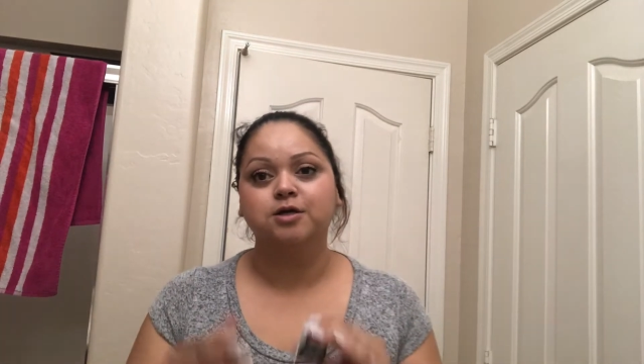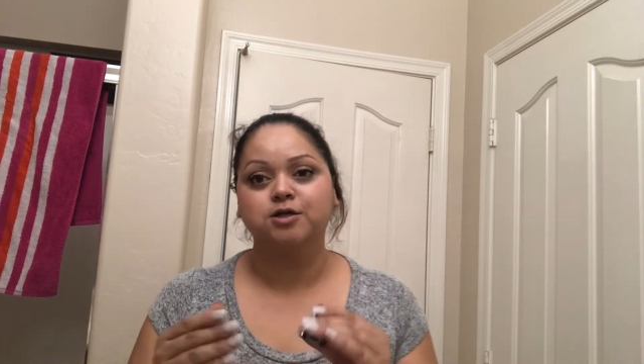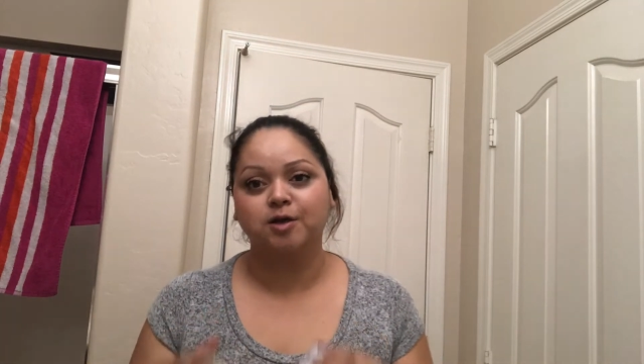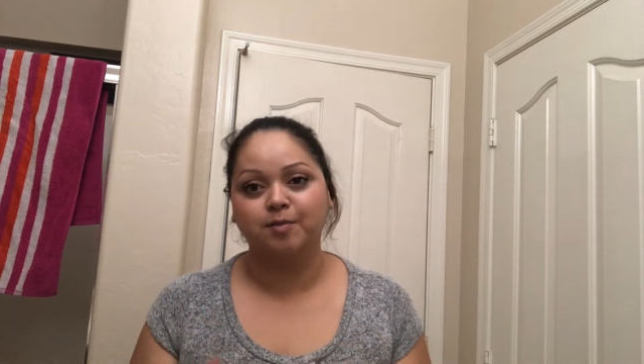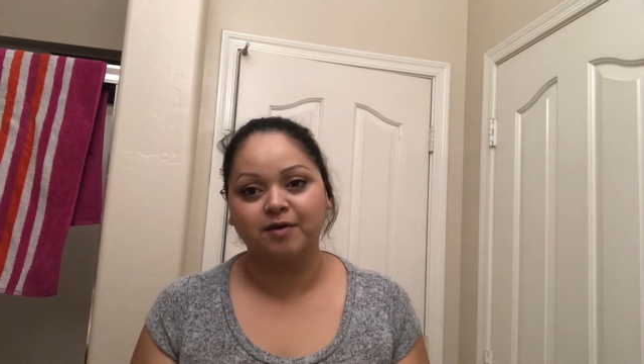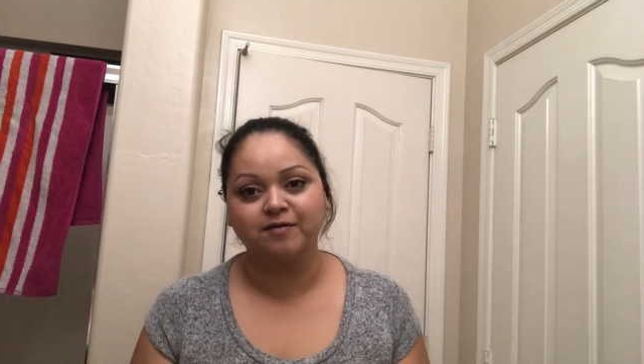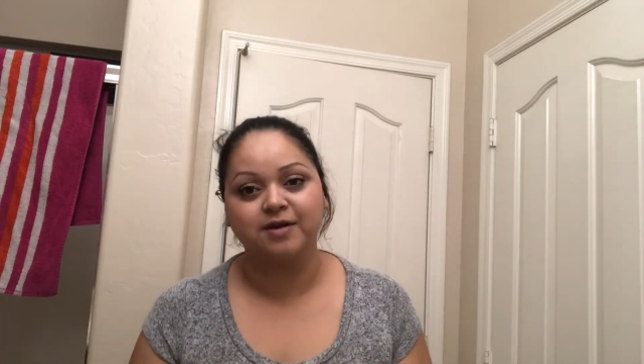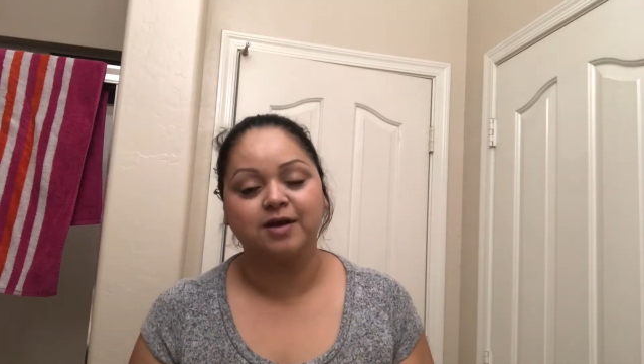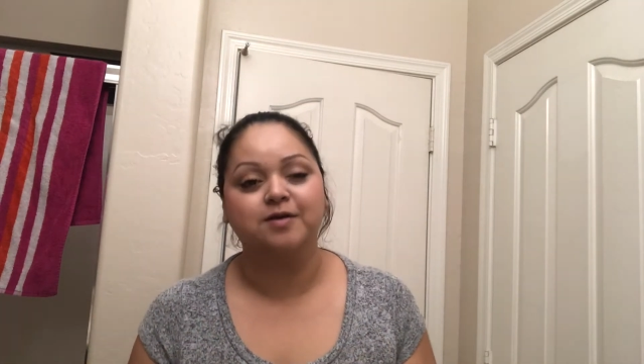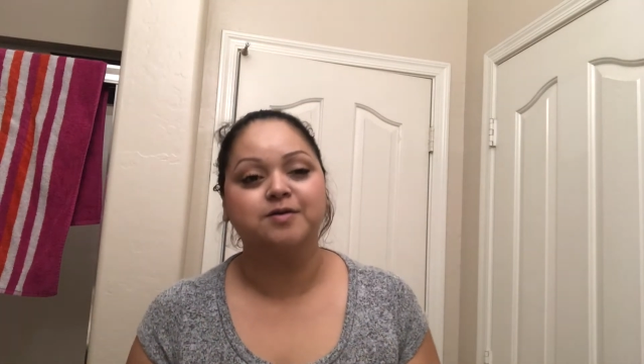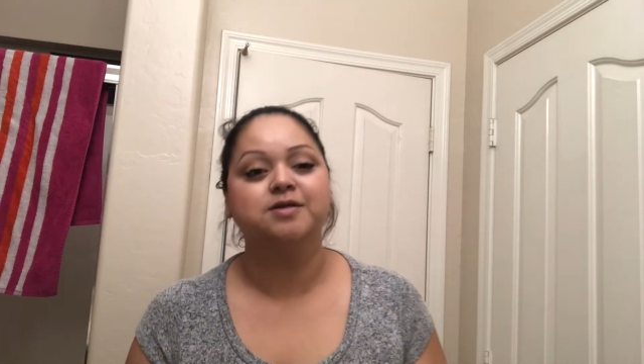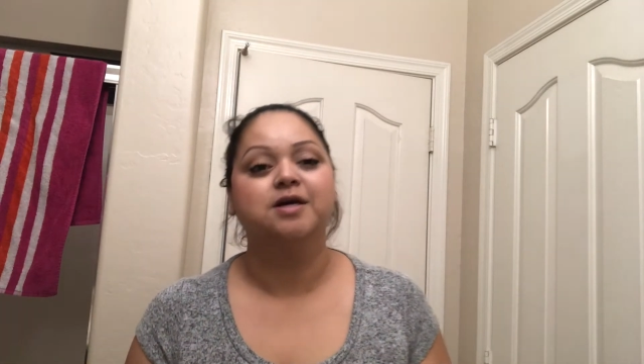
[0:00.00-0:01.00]
to my
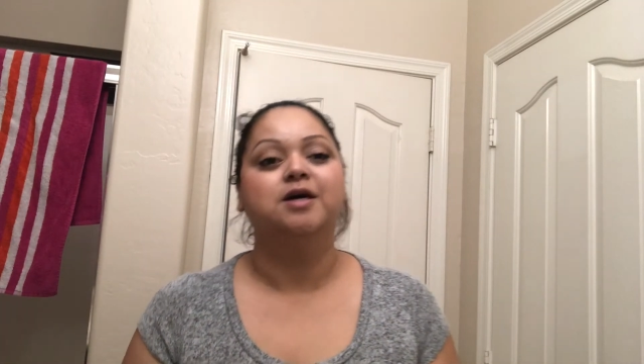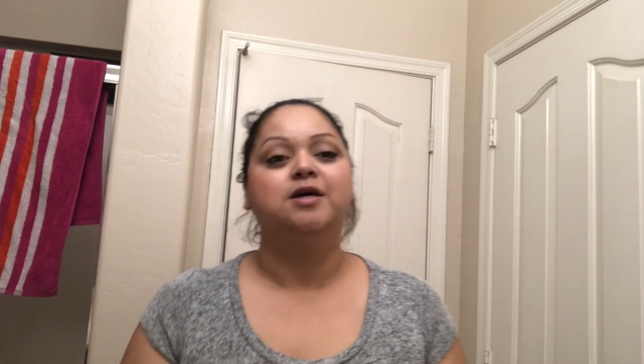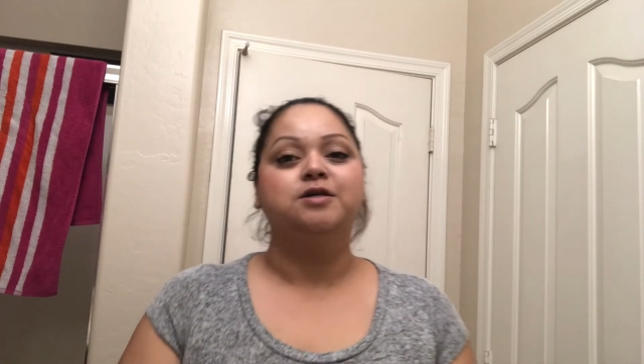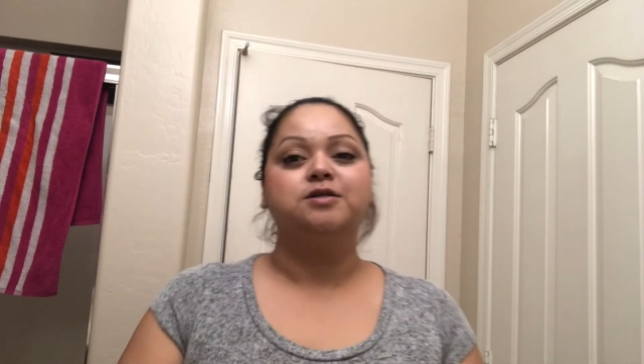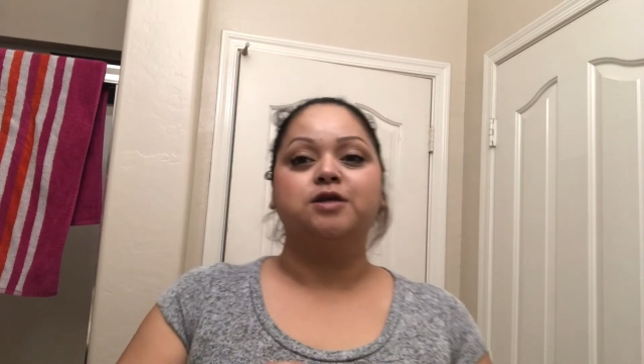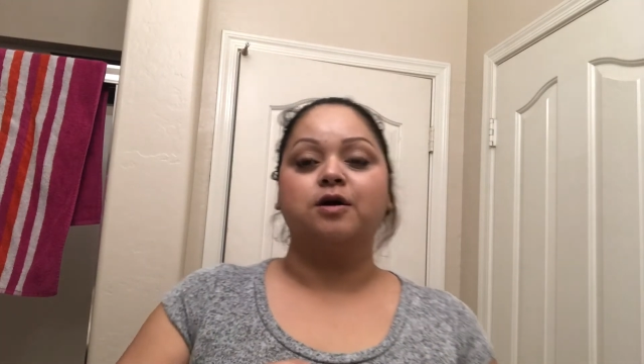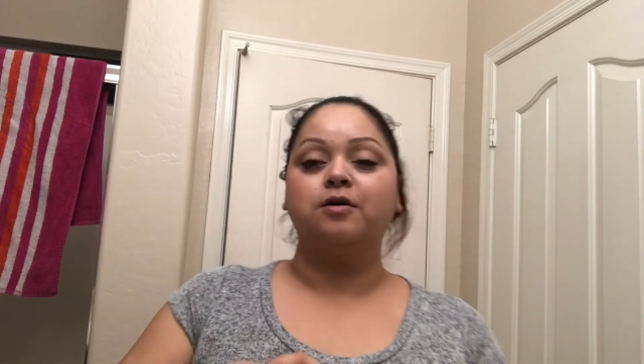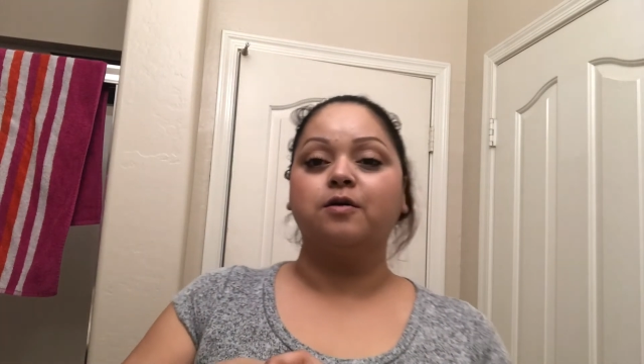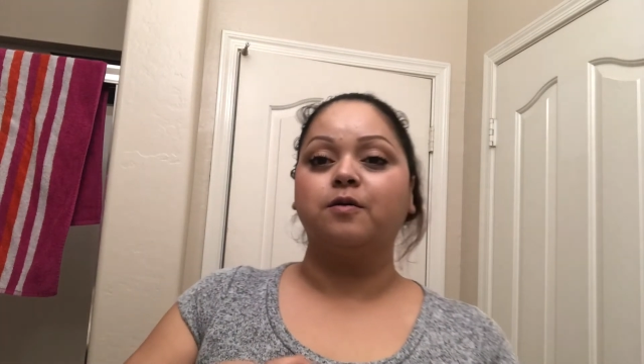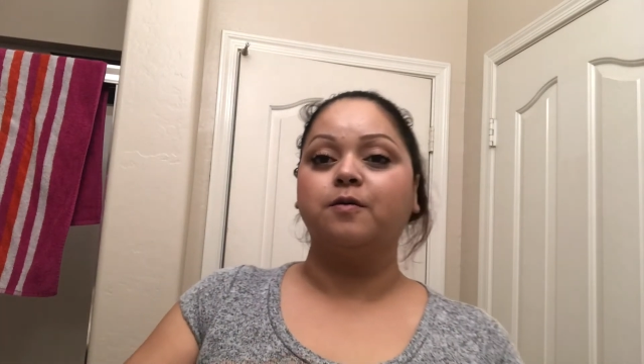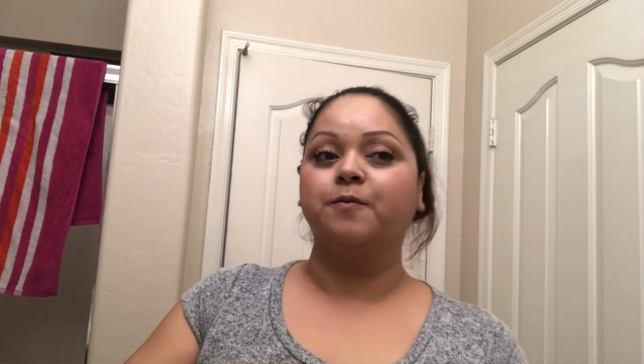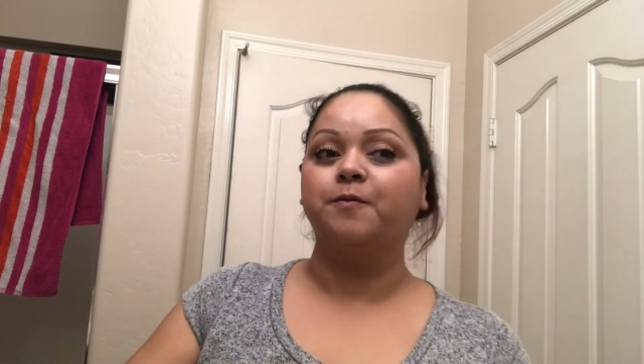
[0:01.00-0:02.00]
videos.
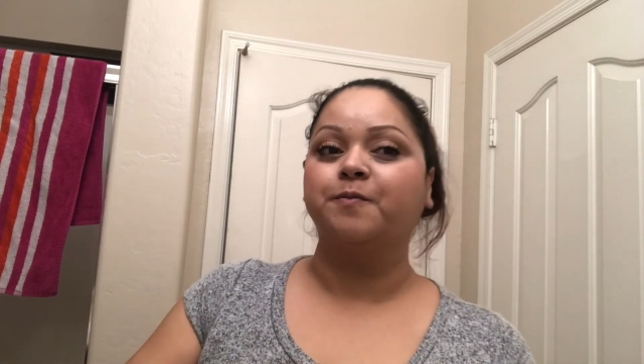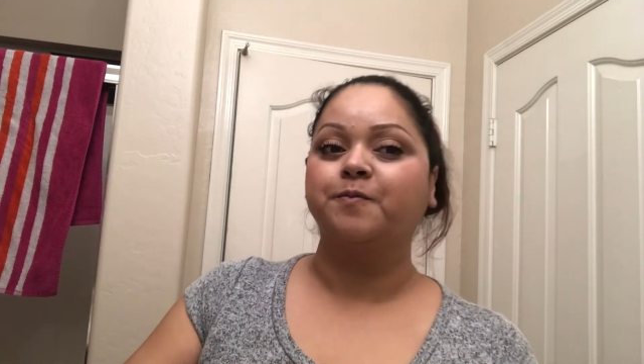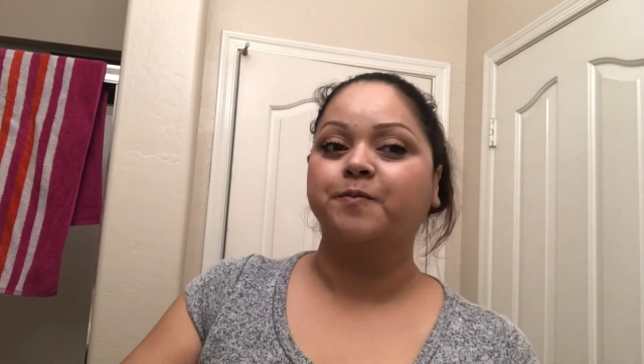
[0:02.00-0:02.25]
So